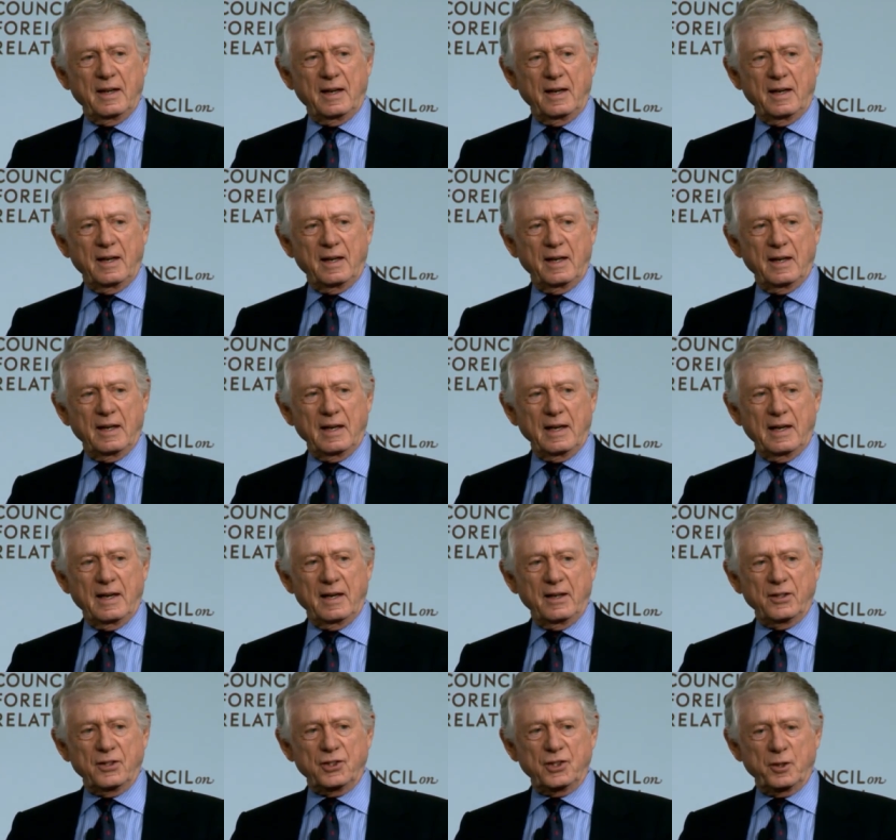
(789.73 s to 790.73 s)
uh,
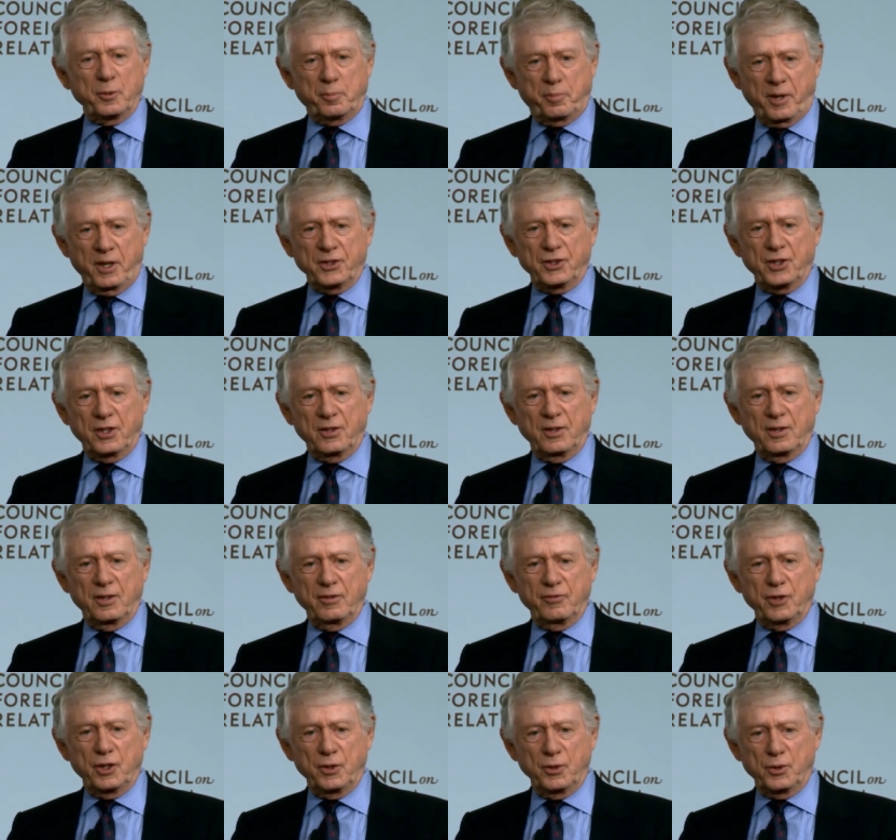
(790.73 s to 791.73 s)
as the president
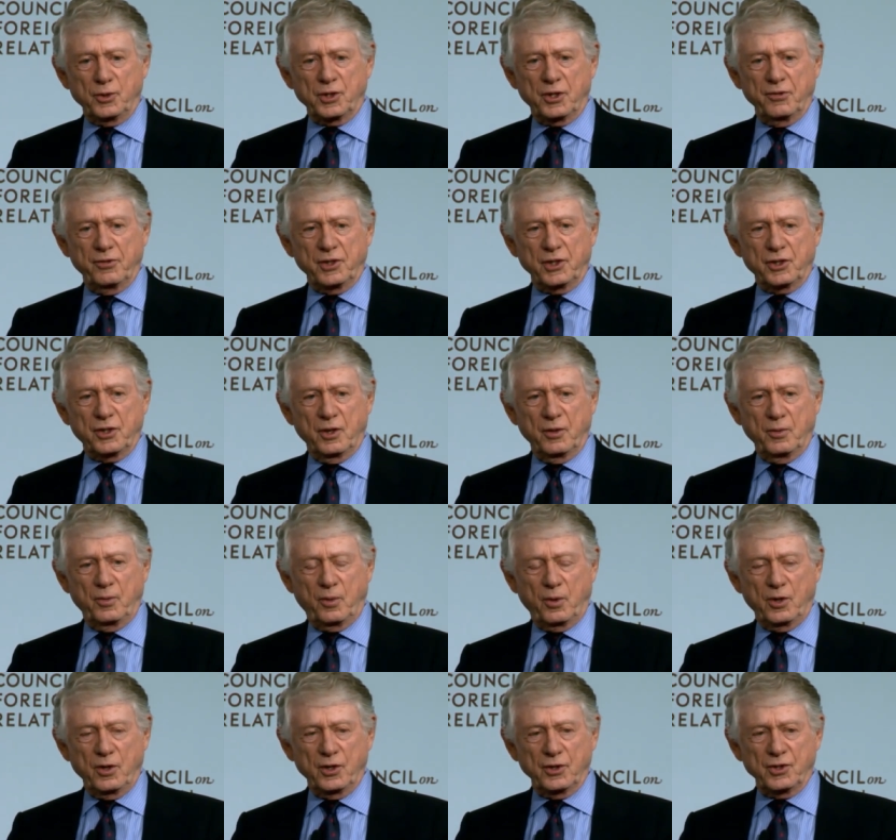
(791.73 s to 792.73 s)
of the news division
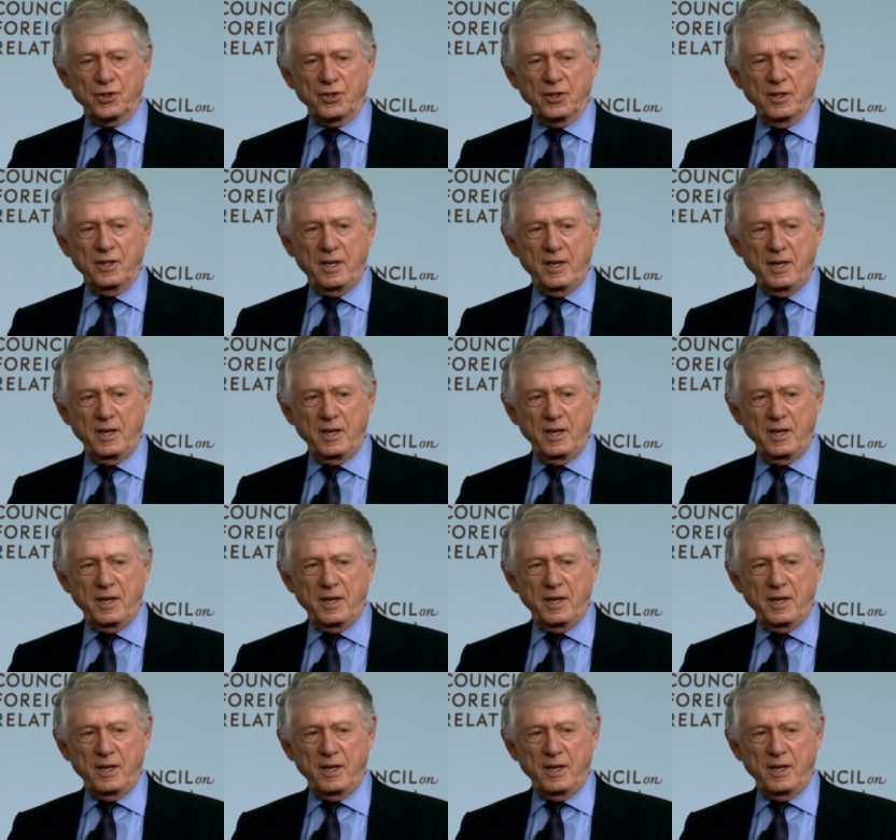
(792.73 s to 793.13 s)
was that